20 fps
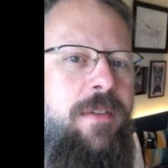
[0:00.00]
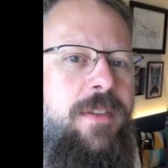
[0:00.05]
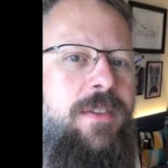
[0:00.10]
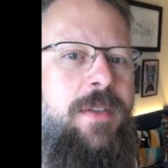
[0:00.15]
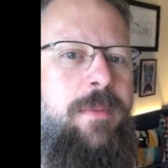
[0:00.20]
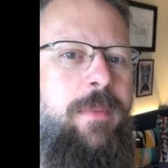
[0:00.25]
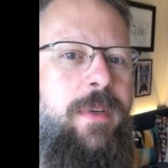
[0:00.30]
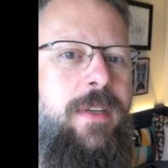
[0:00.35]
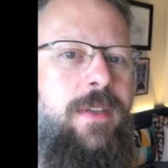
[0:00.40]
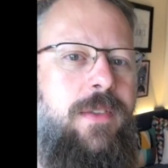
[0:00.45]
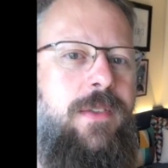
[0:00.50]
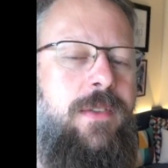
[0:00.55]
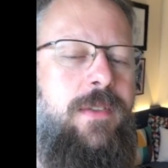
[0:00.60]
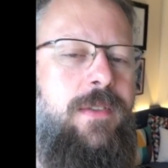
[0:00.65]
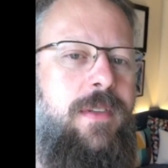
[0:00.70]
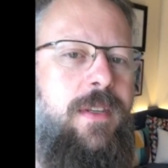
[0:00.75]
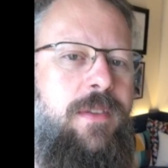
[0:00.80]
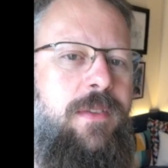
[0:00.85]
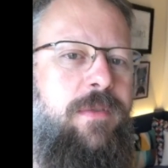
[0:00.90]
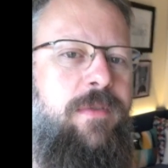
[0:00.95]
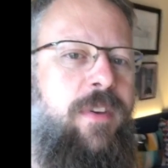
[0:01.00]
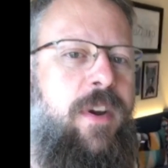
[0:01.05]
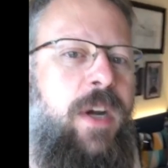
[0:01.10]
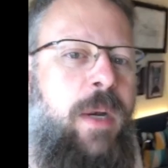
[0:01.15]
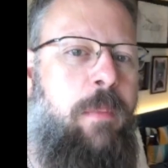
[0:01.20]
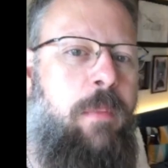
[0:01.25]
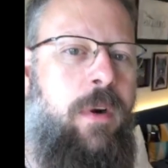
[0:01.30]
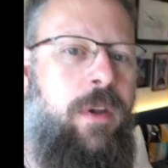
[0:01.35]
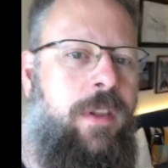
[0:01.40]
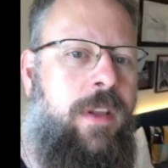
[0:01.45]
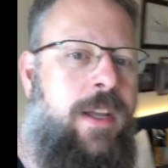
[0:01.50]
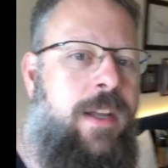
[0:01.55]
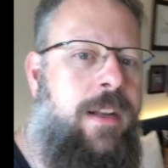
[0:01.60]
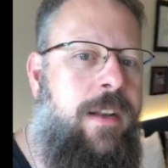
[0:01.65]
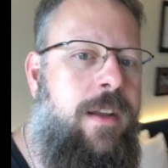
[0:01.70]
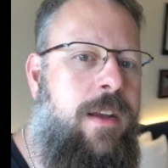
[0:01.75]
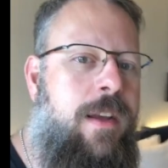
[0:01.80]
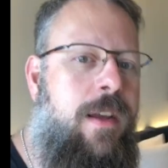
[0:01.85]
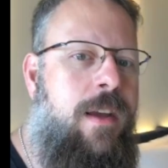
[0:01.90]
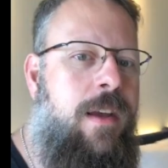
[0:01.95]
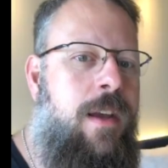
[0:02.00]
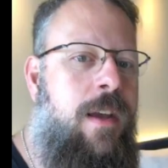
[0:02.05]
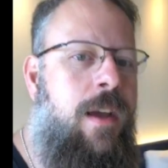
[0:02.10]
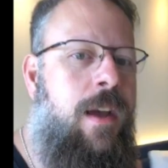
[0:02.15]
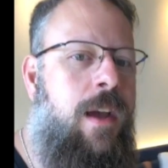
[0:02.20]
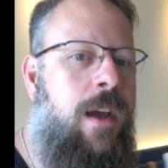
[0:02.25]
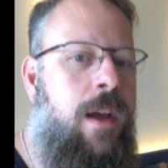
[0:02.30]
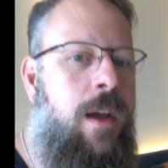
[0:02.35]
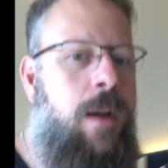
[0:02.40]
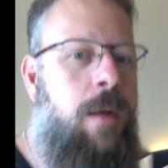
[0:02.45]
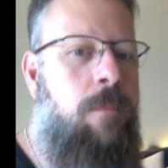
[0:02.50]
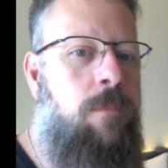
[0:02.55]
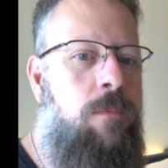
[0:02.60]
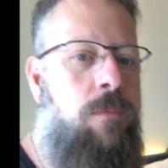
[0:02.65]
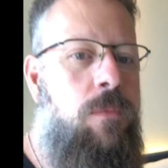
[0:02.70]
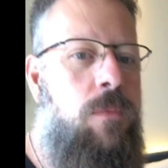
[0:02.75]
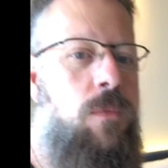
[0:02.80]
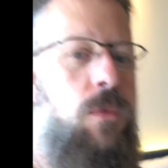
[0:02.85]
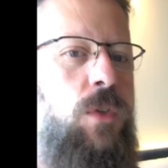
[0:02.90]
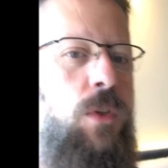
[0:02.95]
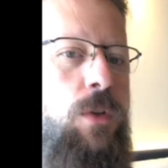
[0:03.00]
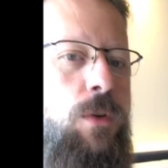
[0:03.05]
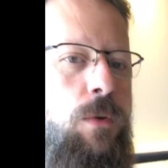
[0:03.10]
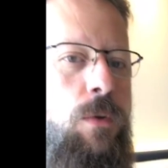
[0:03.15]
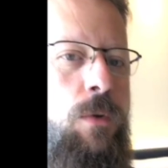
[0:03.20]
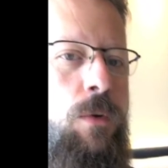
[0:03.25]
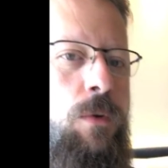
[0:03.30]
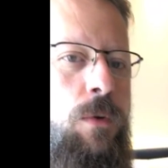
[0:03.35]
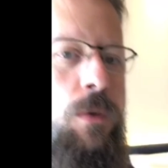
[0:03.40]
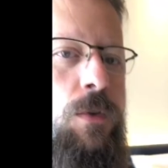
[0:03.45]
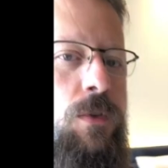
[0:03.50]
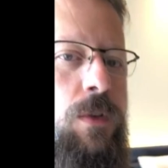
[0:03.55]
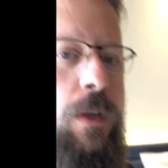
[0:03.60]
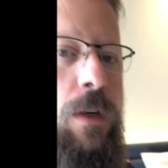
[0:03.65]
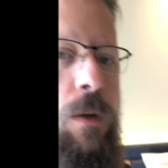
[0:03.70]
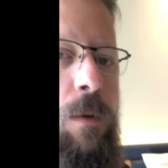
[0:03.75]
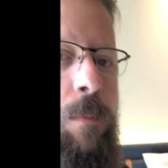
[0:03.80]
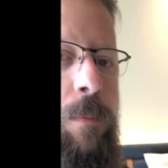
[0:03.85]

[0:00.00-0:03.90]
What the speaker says: To me, it's very Berlin. 2 single